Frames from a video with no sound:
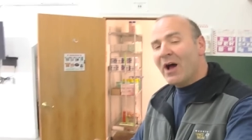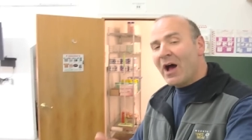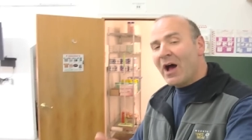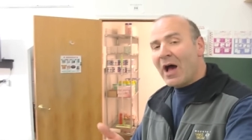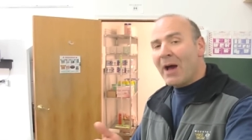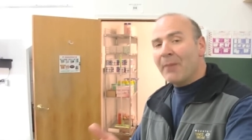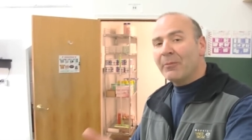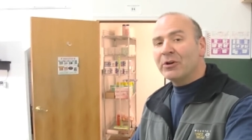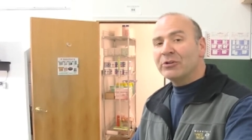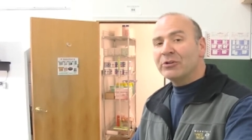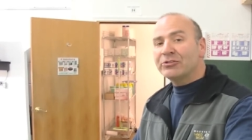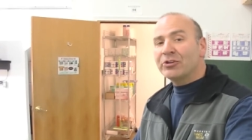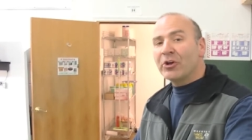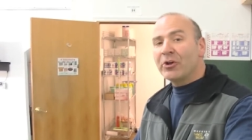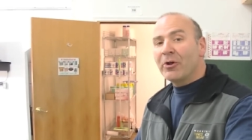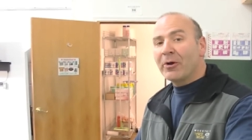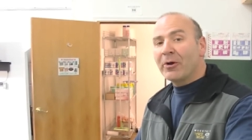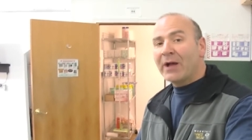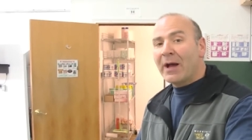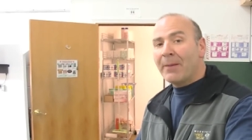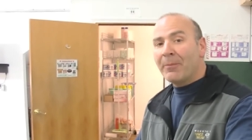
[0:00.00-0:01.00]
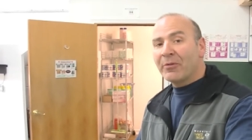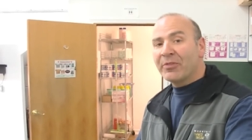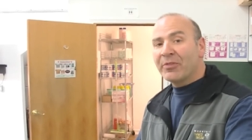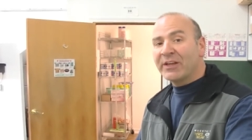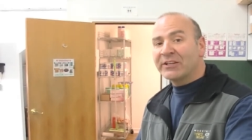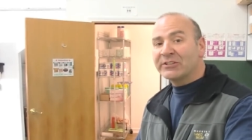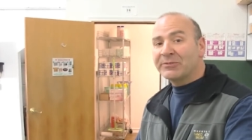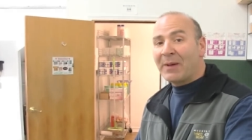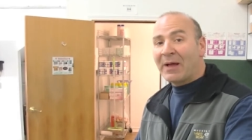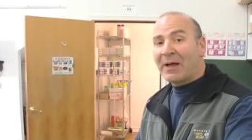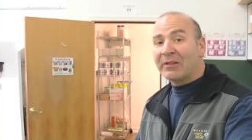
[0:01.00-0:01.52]
I'm going to show you a couple
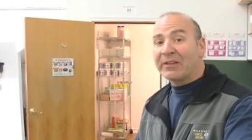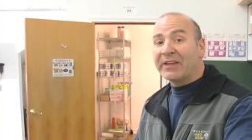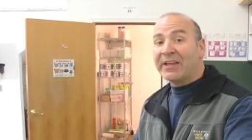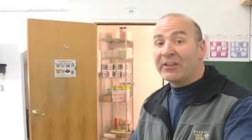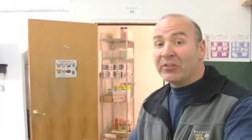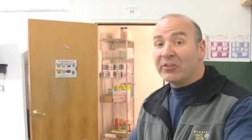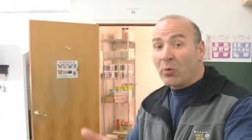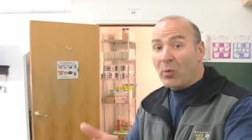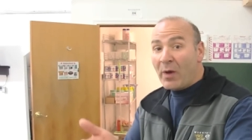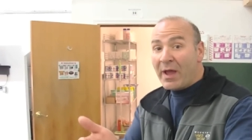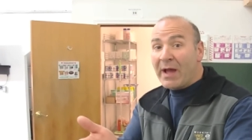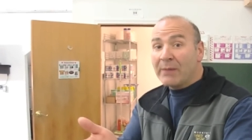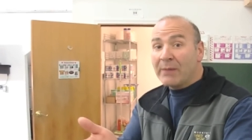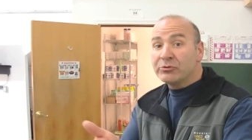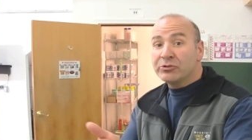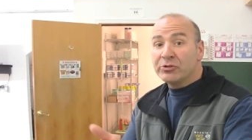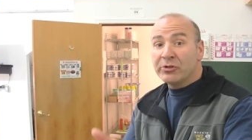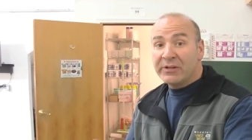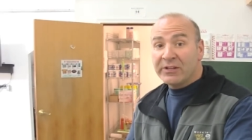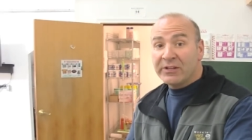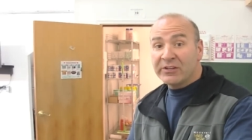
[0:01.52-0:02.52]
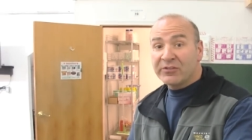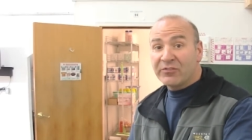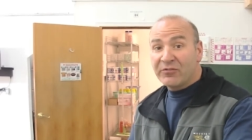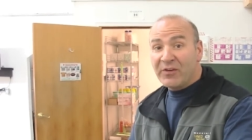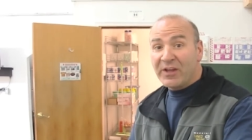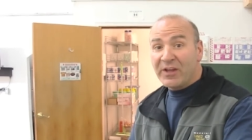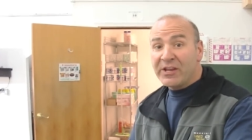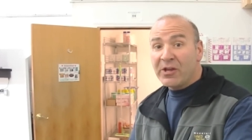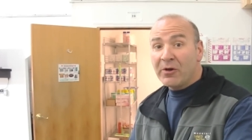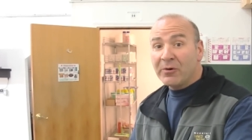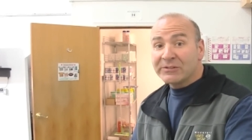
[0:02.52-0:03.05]
things about lean. The way I'm shooting this
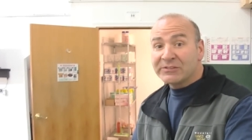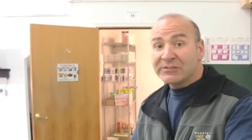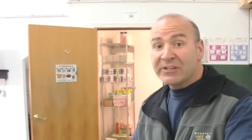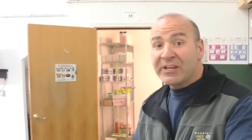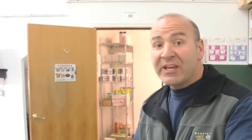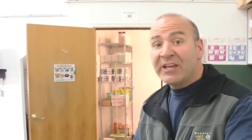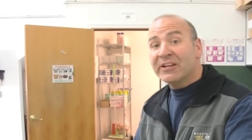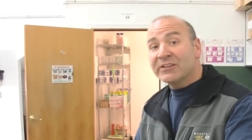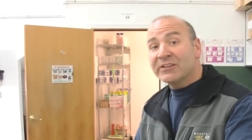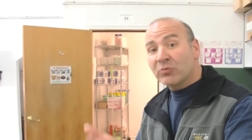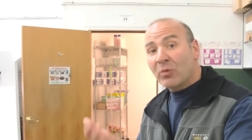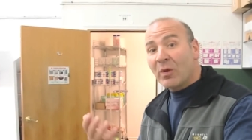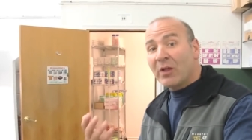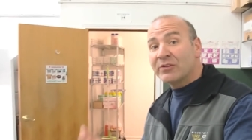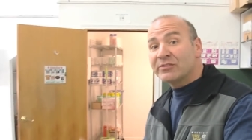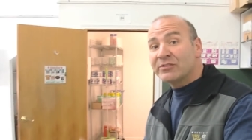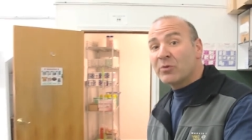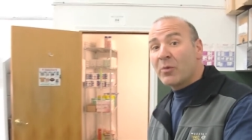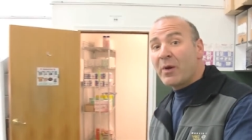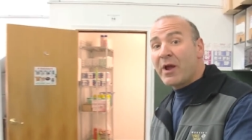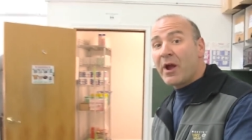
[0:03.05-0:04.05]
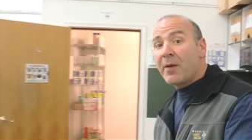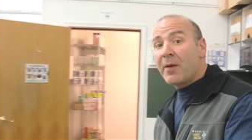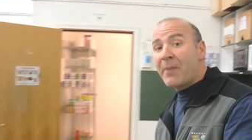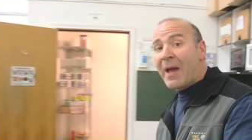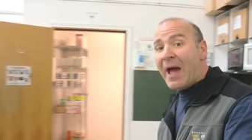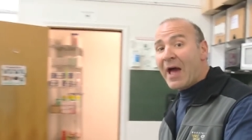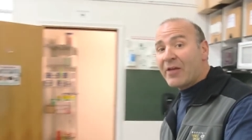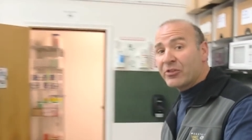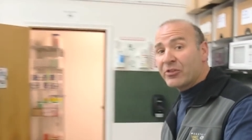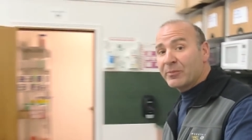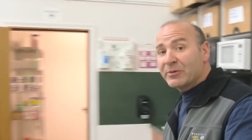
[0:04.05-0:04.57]
video is lean as well as the way our
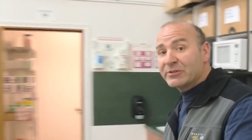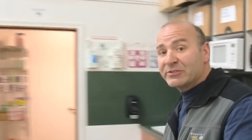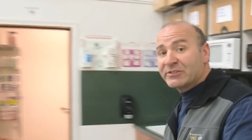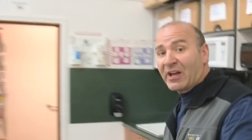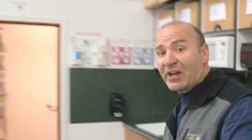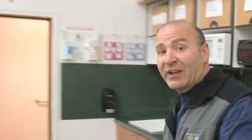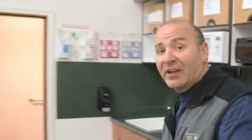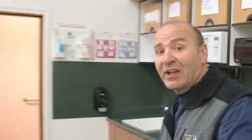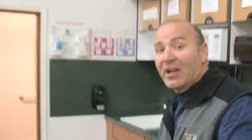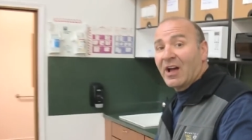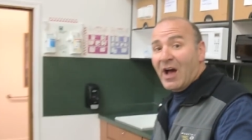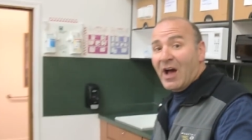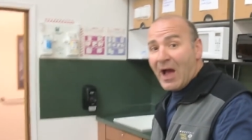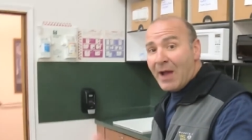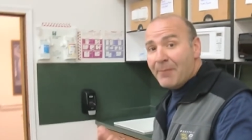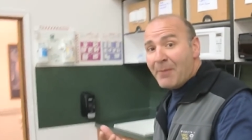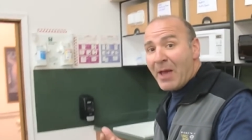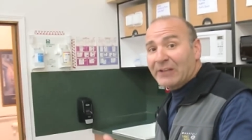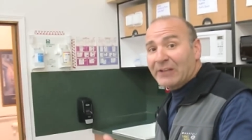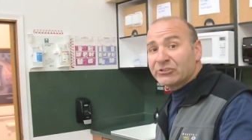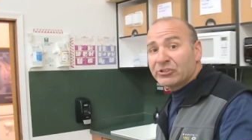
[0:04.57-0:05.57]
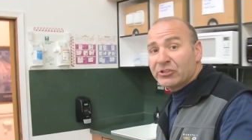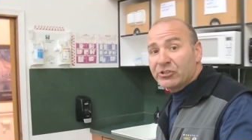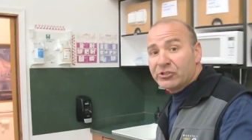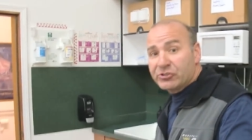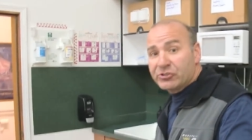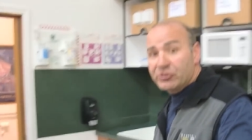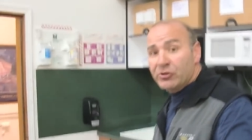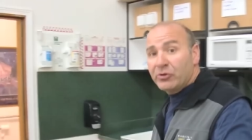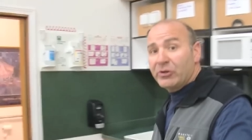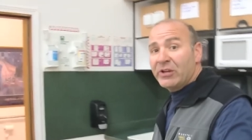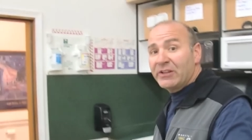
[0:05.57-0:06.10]
bathroom is done. I'm actually
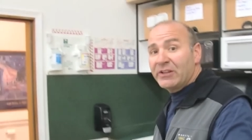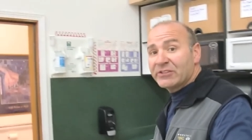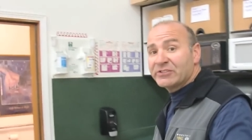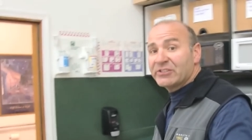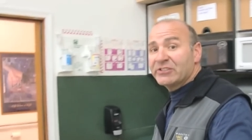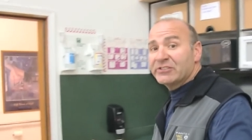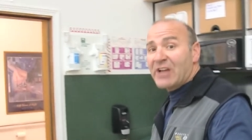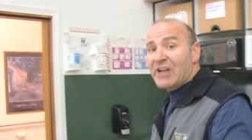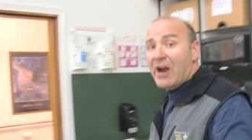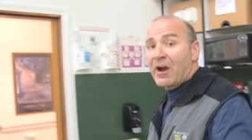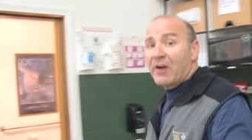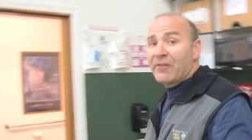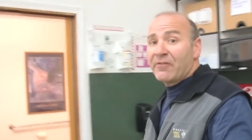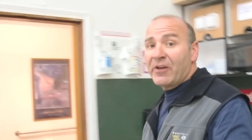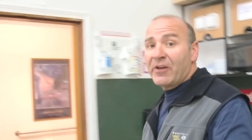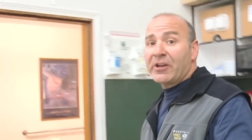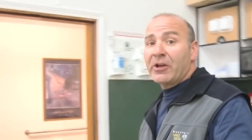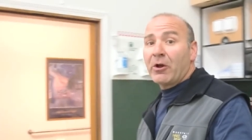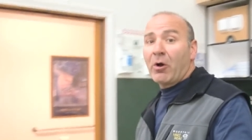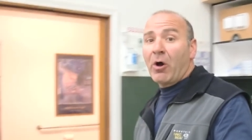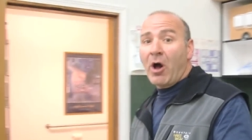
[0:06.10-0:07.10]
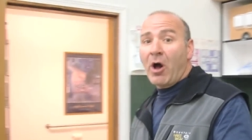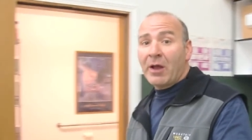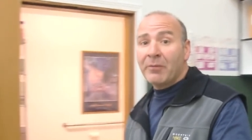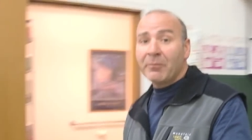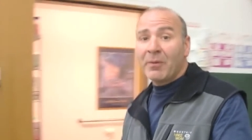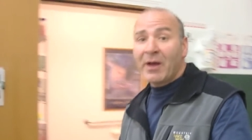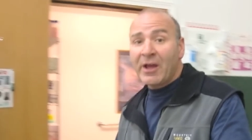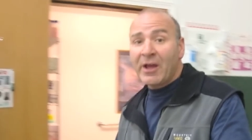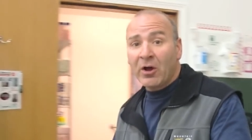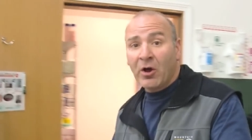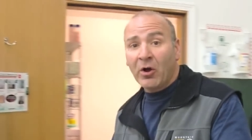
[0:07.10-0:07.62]
shooting this entire video on
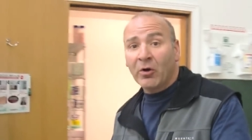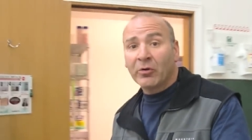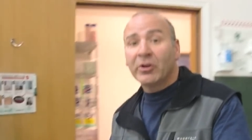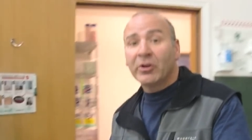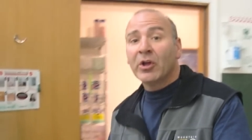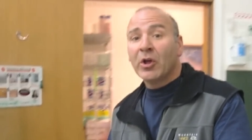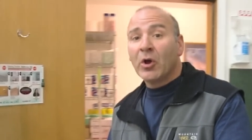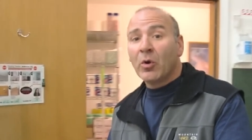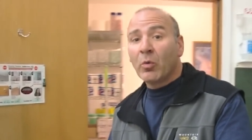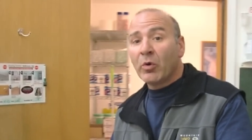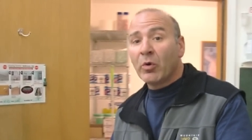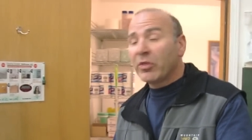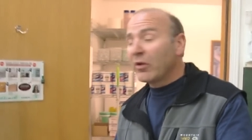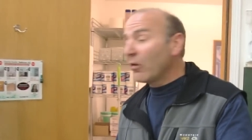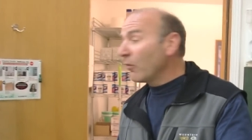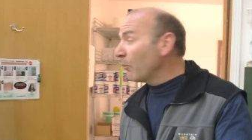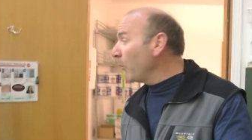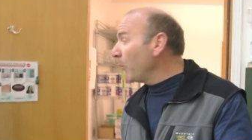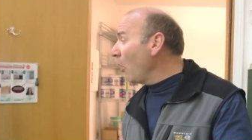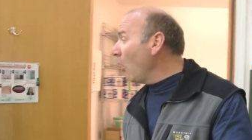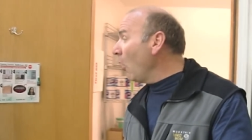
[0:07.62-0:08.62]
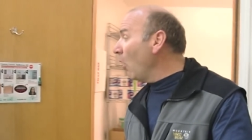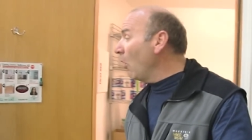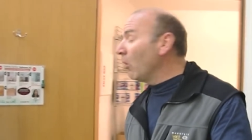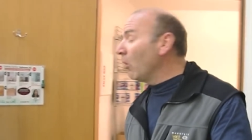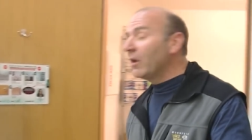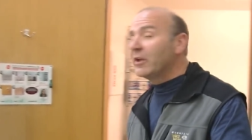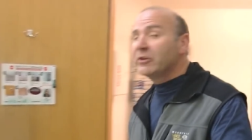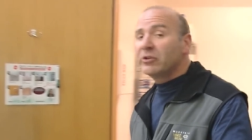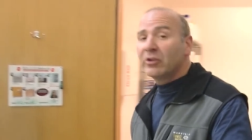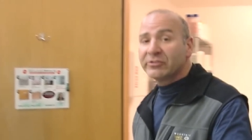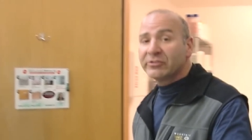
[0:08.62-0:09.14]
my own with a
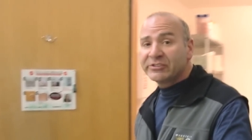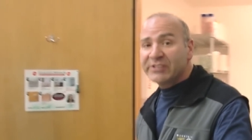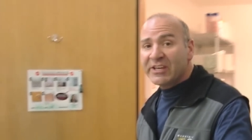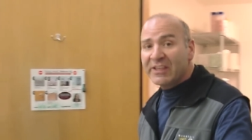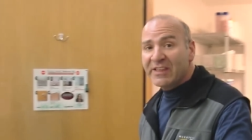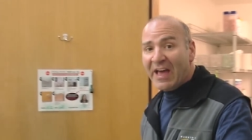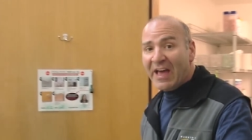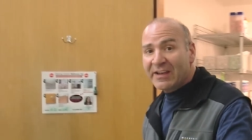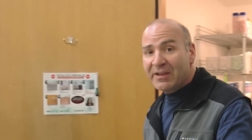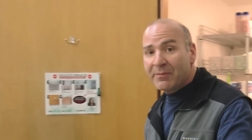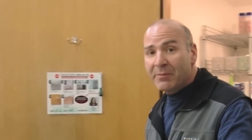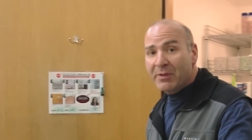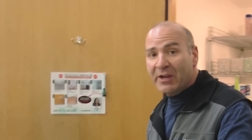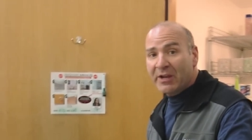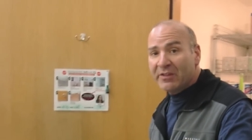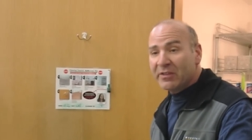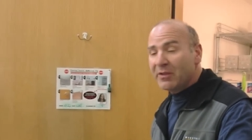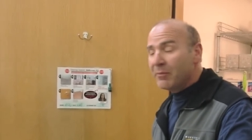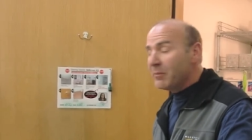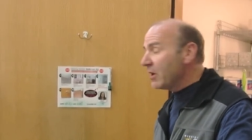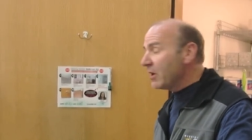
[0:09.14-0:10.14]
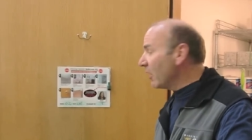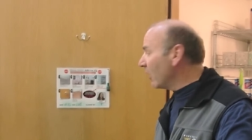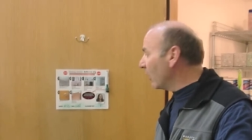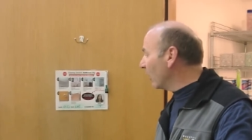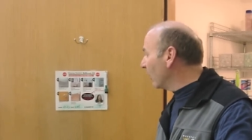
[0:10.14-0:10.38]
pole and you'll see that in a minute in the mirror.